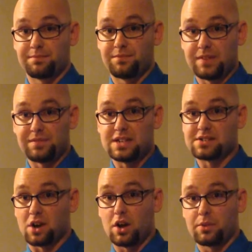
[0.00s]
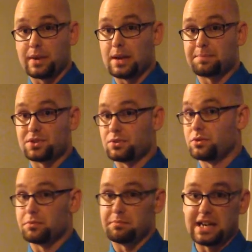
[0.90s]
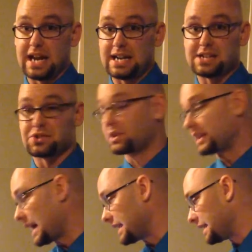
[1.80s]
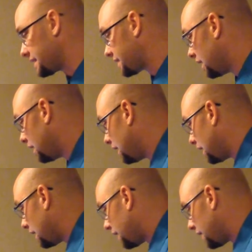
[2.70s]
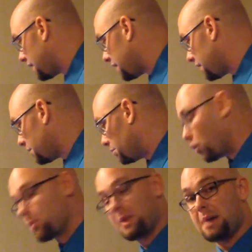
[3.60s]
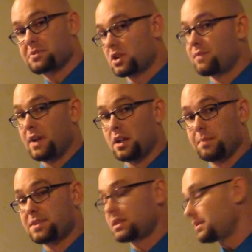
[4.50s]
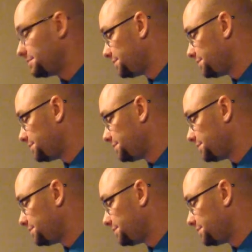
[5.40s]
50s all the way up to mid-80s, early 90s, more bombs are developed